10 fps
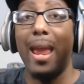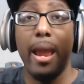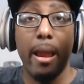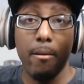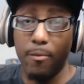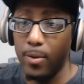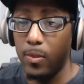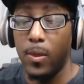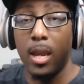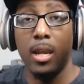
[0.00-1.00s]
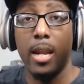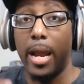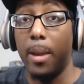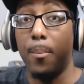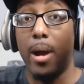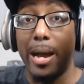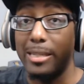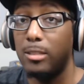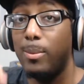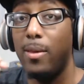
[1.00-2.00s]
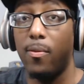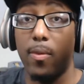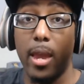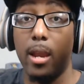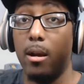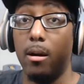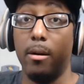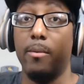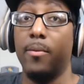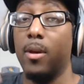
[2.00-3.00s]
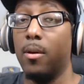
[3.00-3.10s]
everything that I can possibly think of